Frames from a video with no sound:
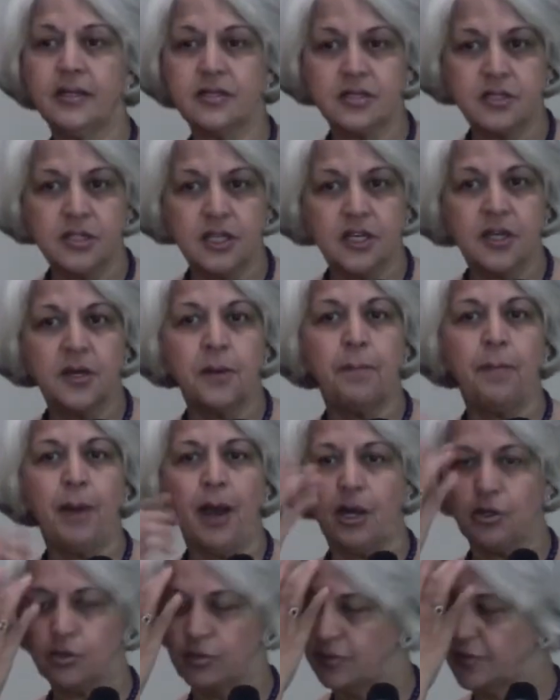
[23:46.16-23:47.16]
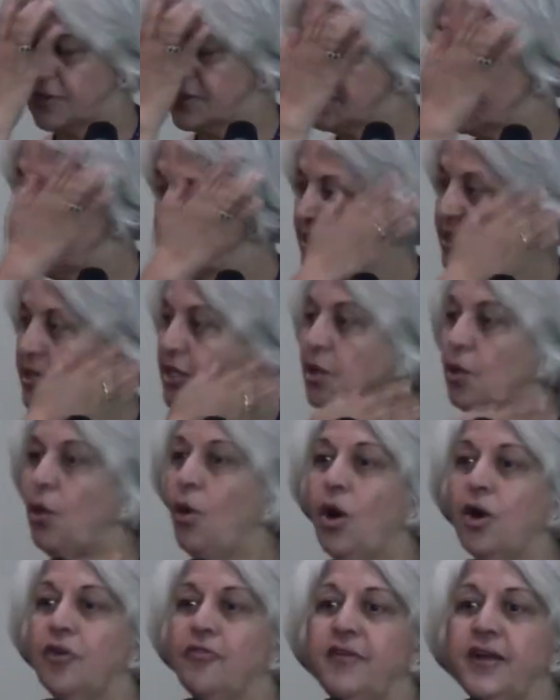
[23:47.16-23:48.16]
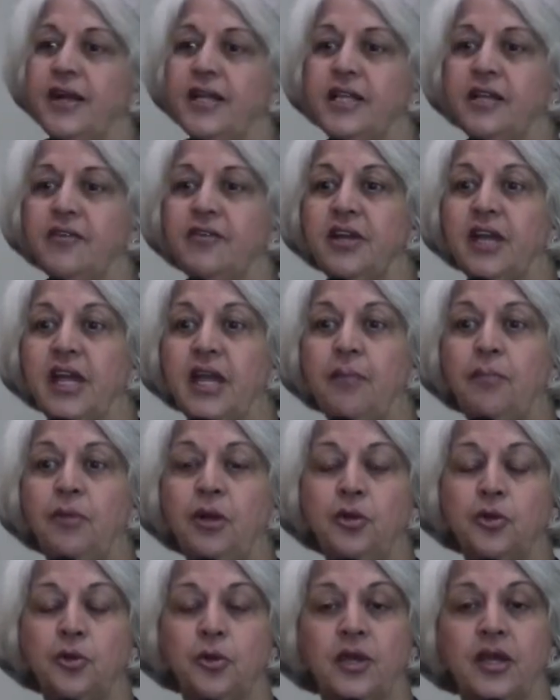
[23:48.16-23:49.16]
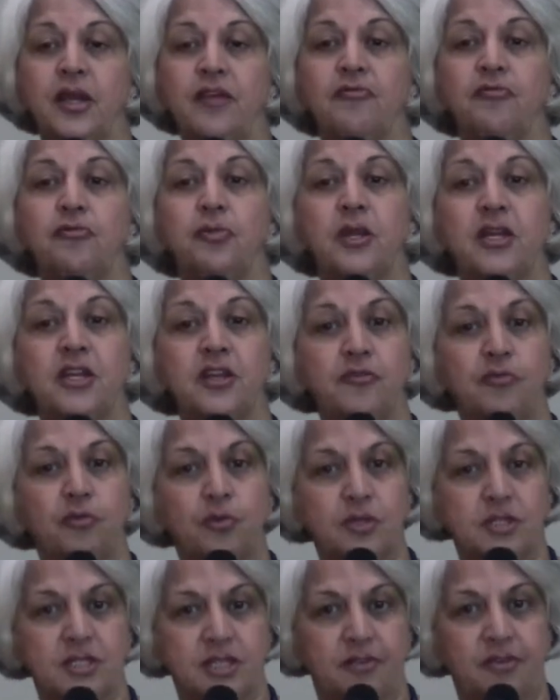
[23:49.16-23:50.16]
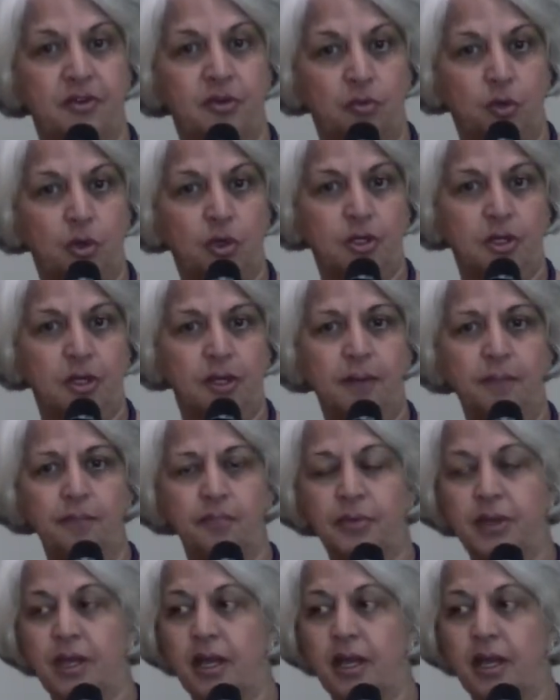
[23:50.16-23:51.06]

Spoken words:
a certain part of the city, or where they were able to give 24/7 water.